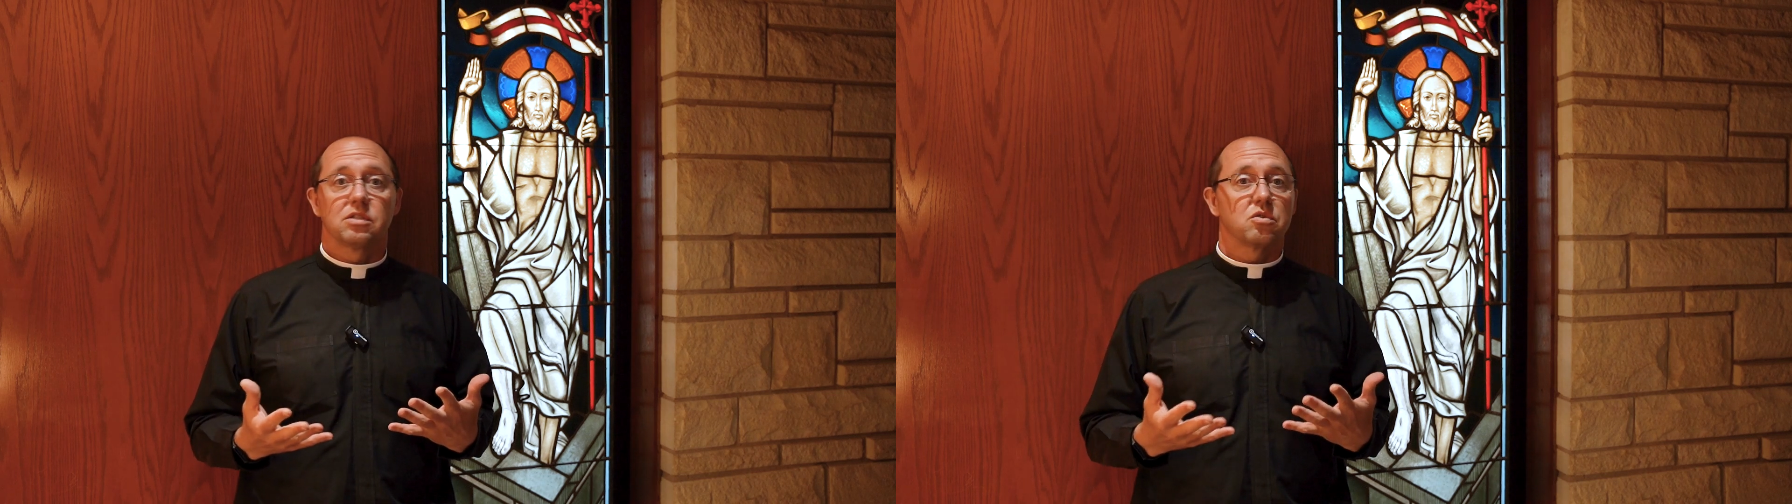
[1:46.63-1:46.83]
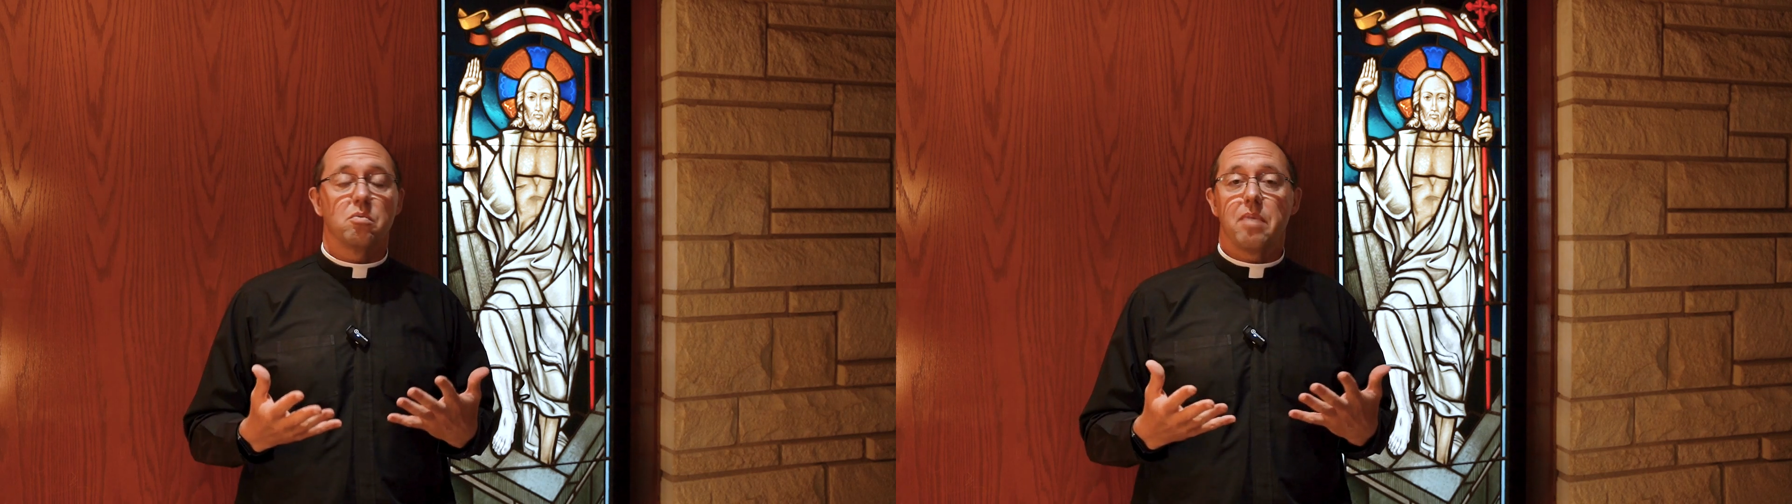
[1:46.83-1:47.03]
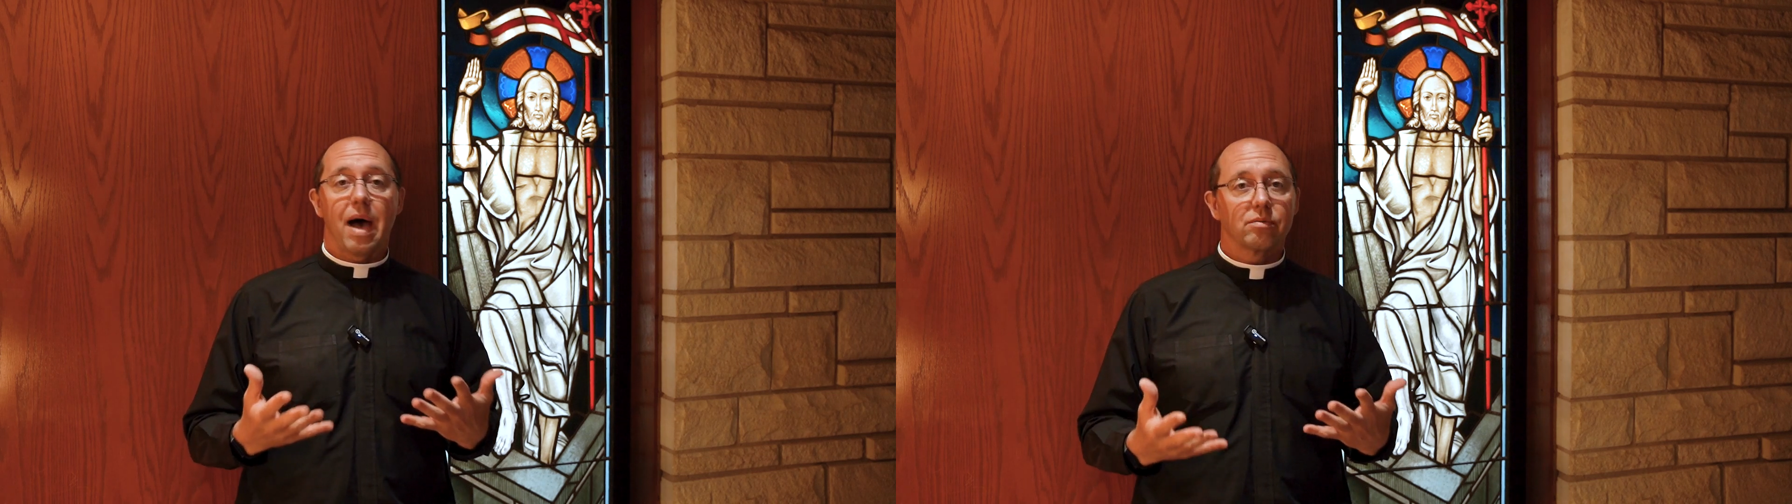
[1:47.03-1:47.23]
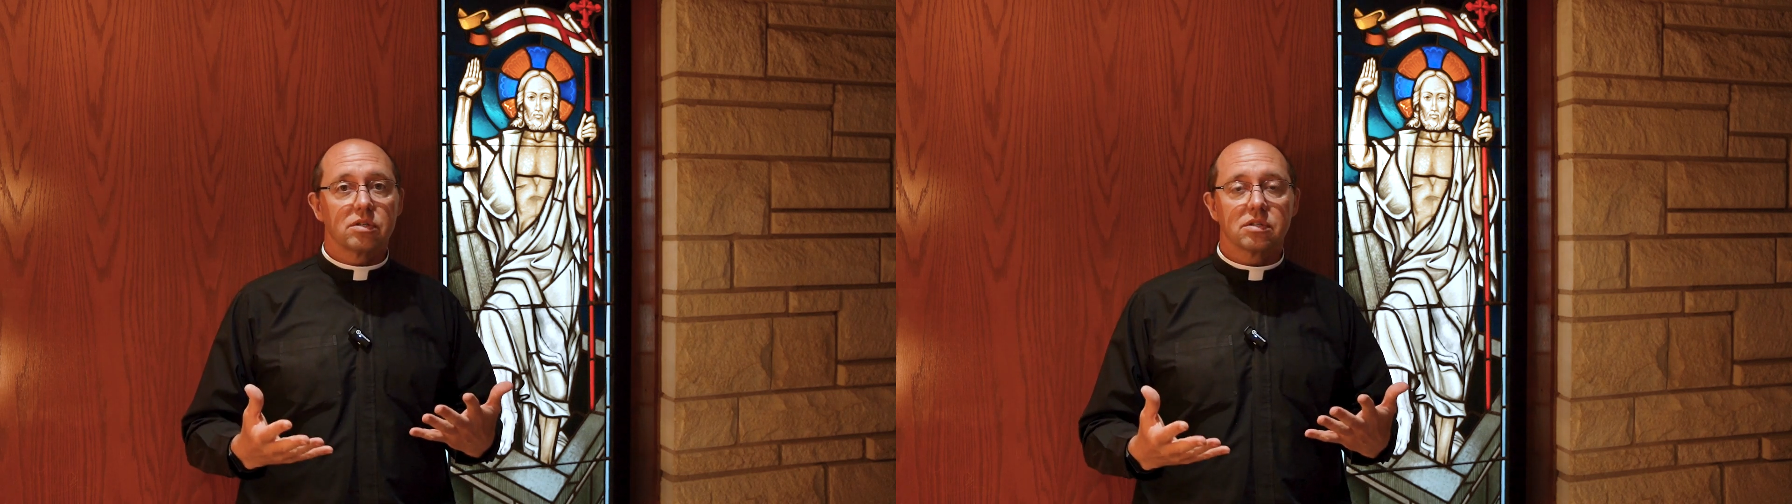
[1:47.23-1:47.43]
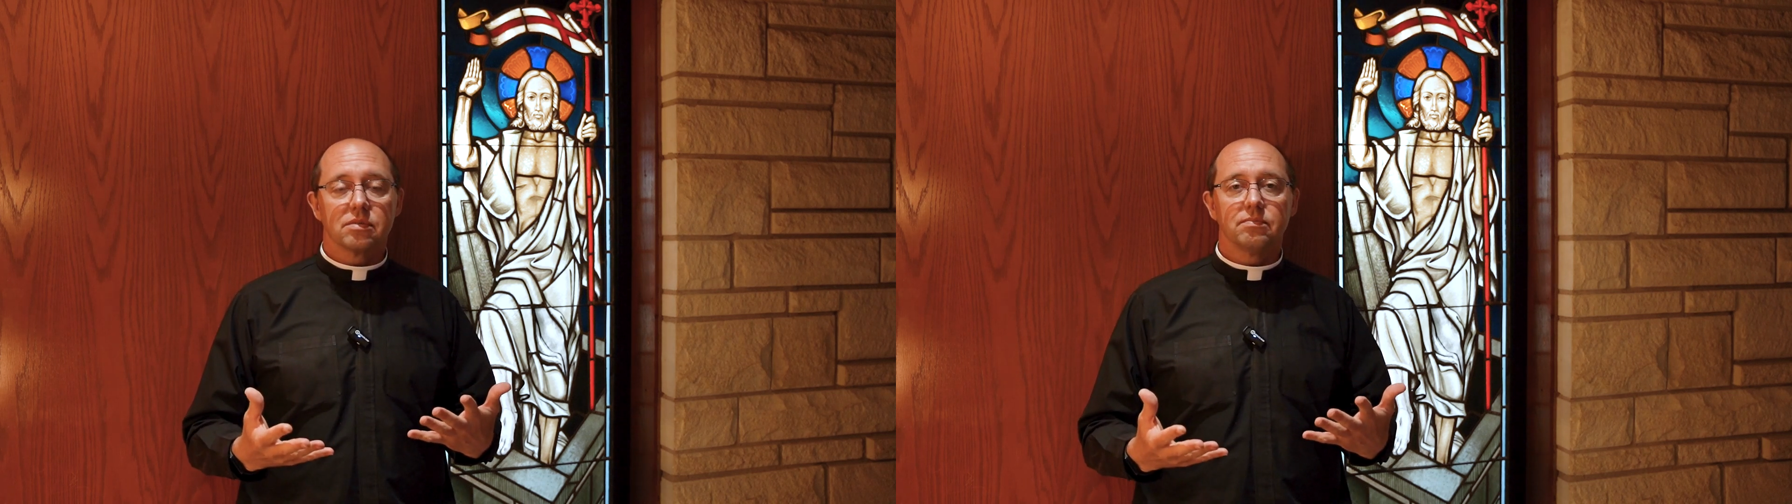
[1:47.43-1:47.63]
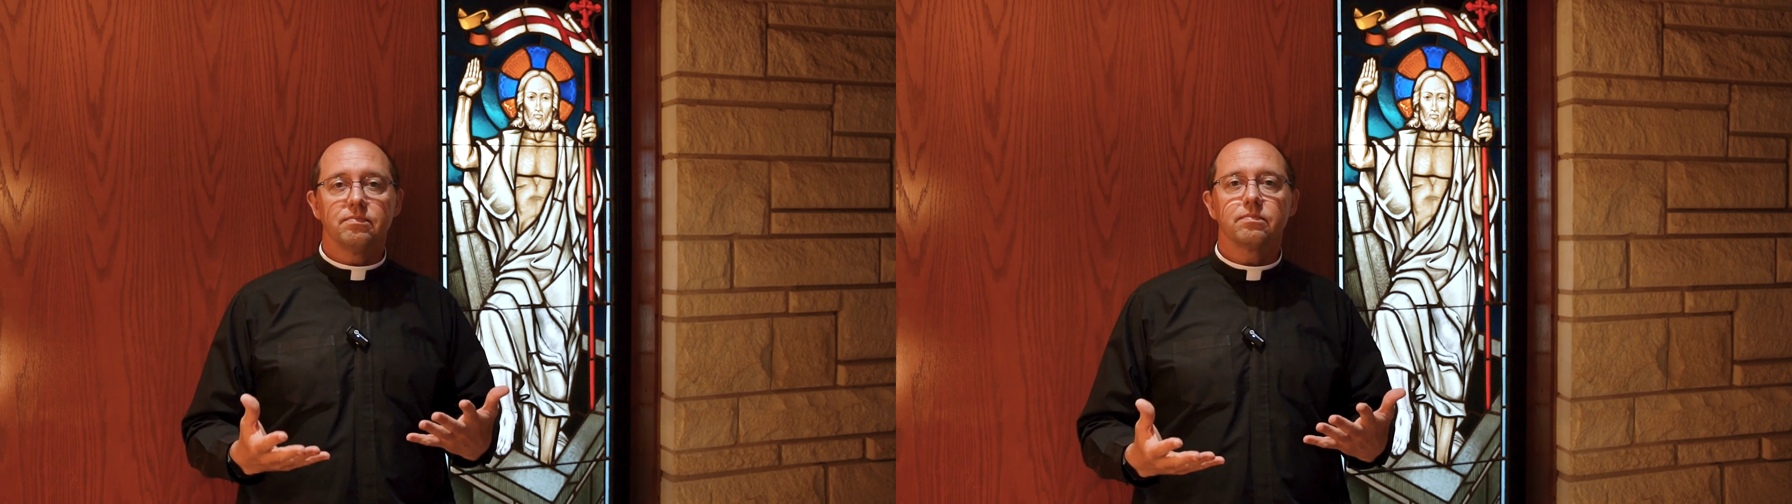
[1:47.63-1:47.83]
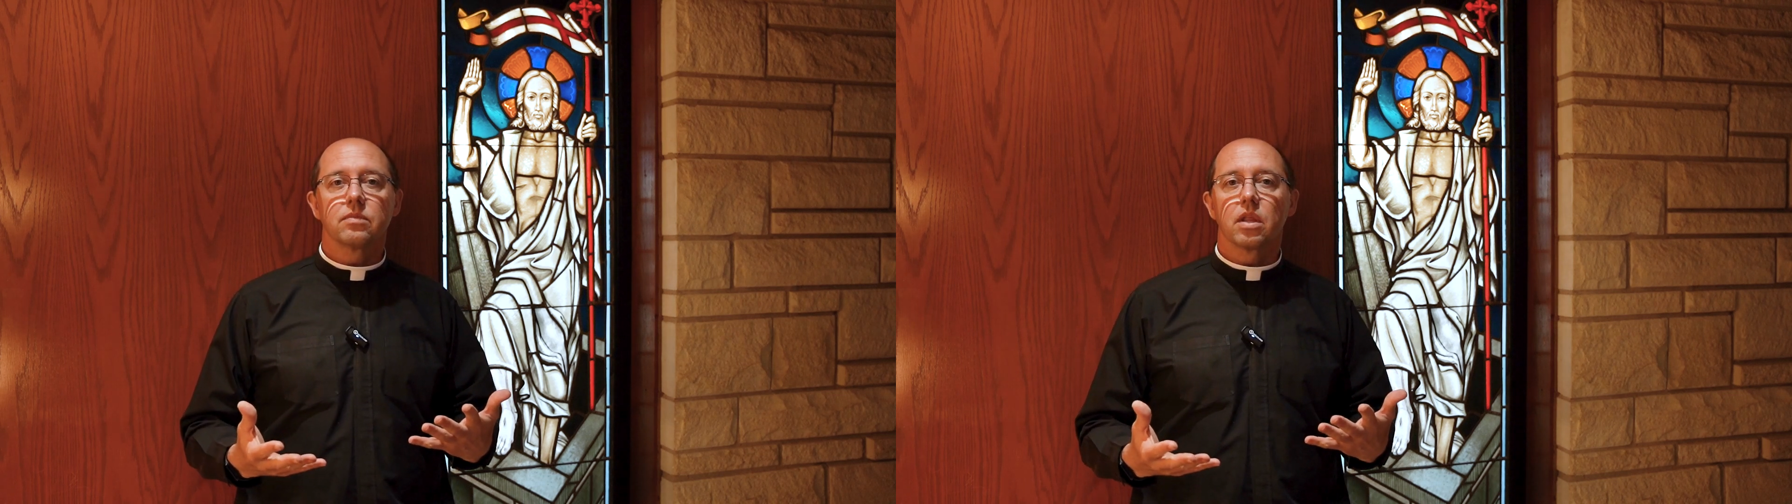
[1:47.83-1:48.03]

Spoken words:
through baptism,